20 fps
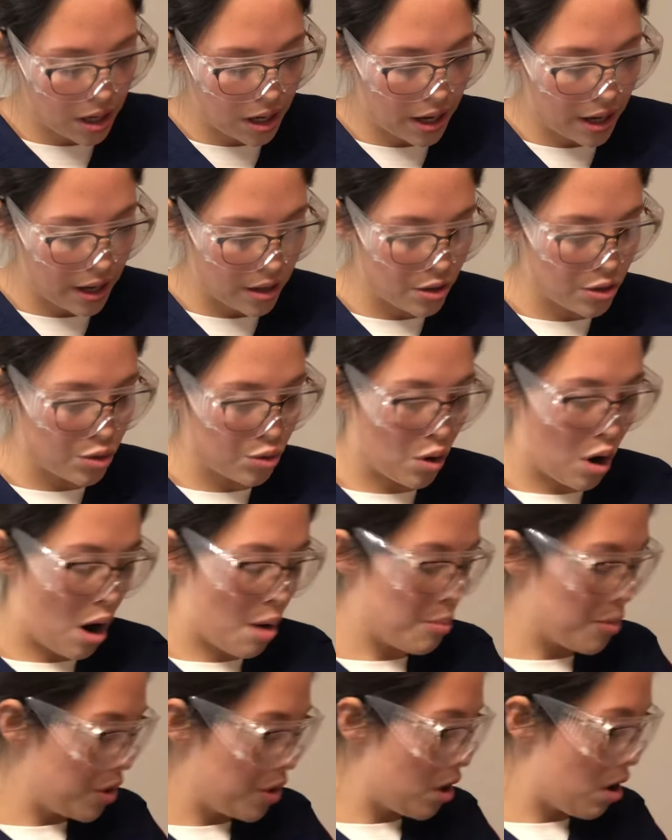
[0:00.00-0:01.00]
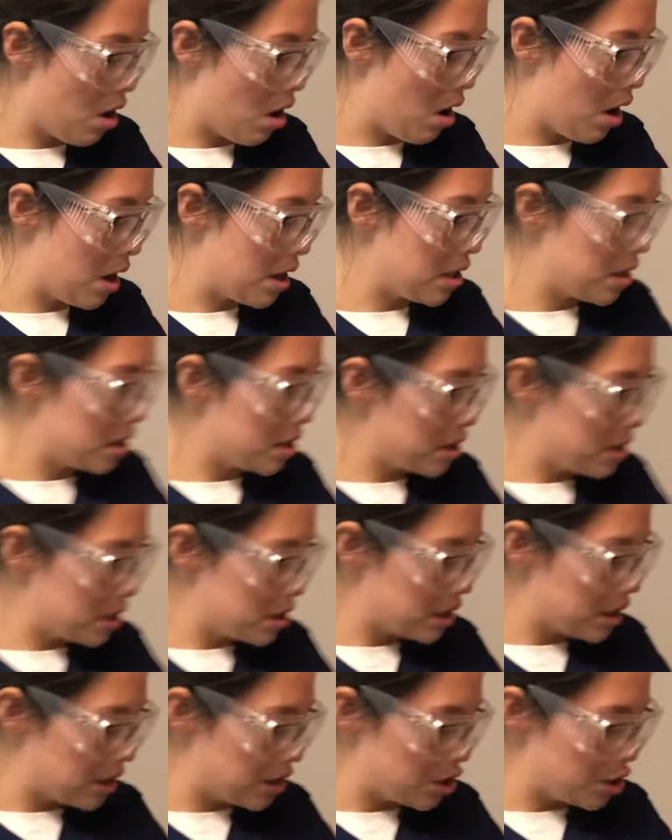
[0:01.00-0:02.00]
and drop the gauze
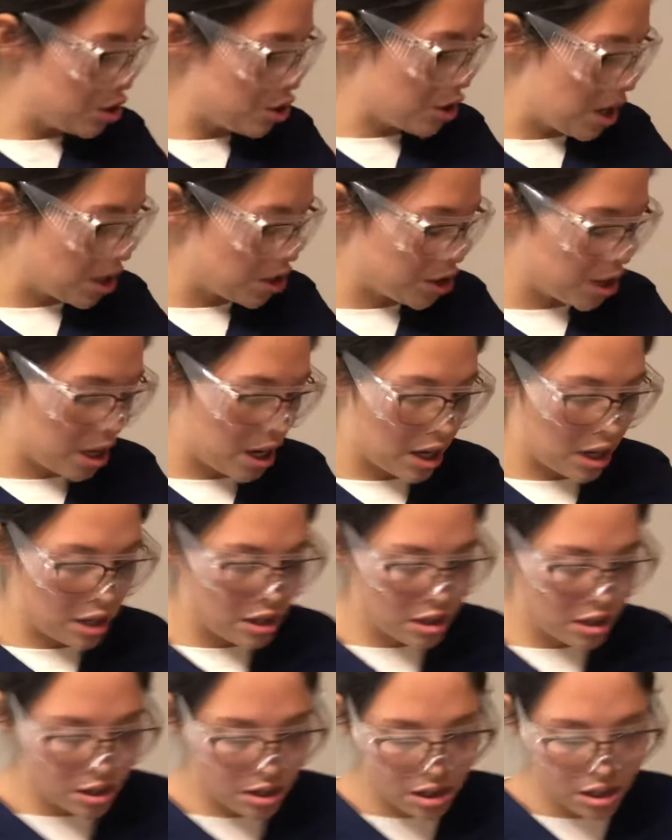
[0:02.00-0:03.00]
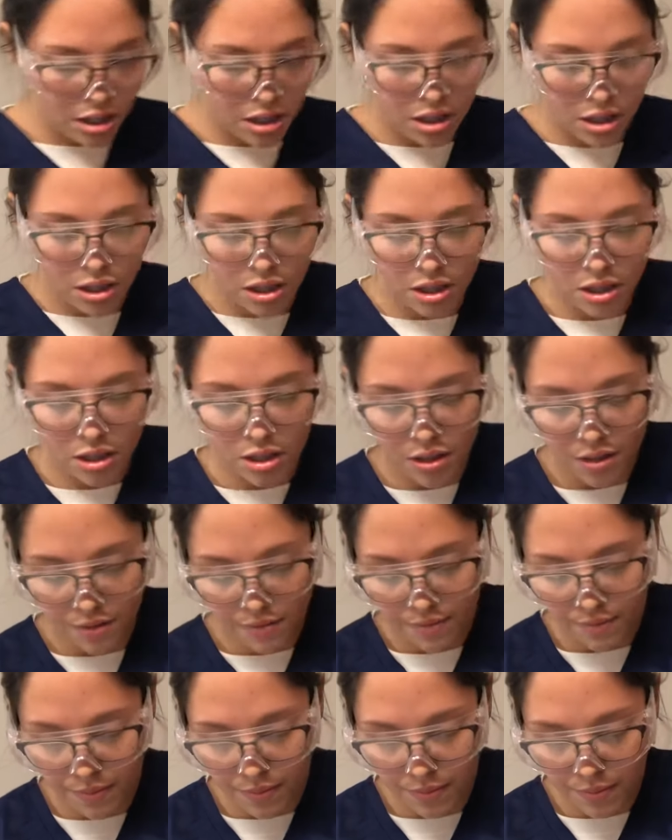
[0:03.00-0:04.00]
in the trash can,
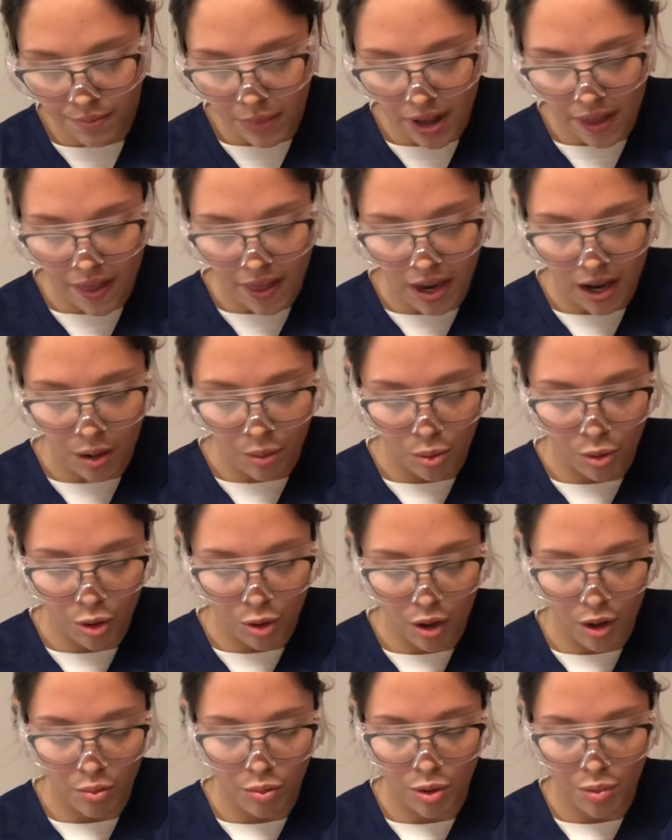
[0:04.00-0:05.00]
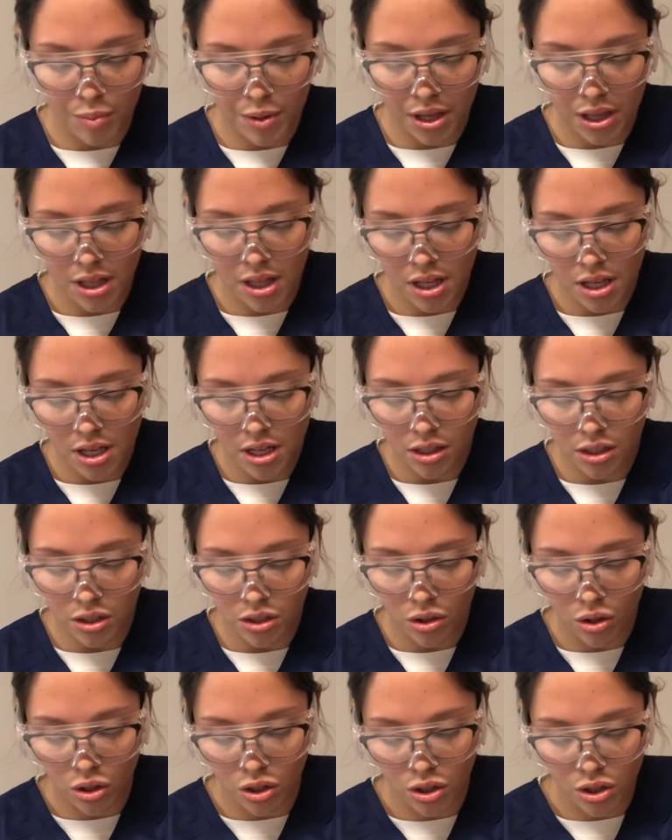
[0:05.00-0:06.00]
and then I will repeat this
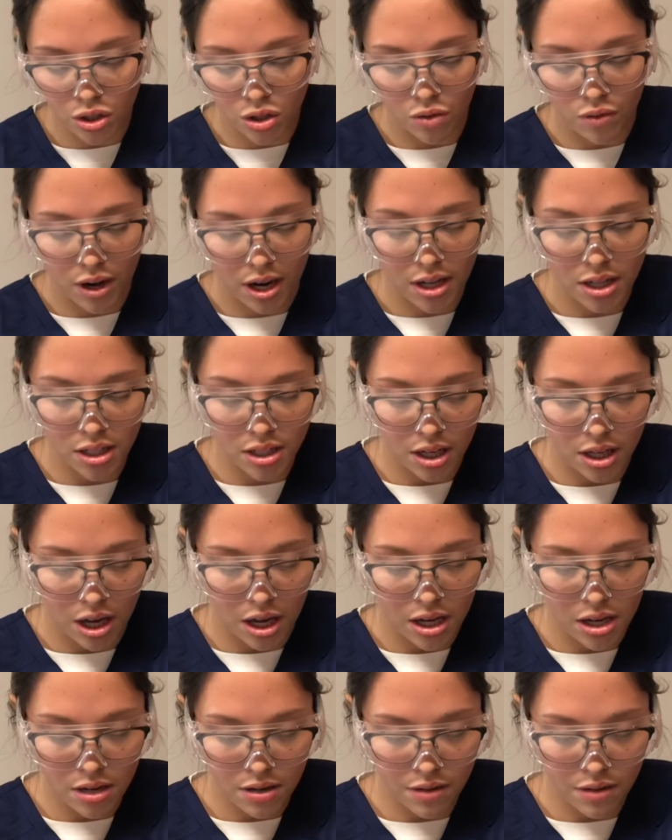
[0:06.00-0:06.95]
onto the right side.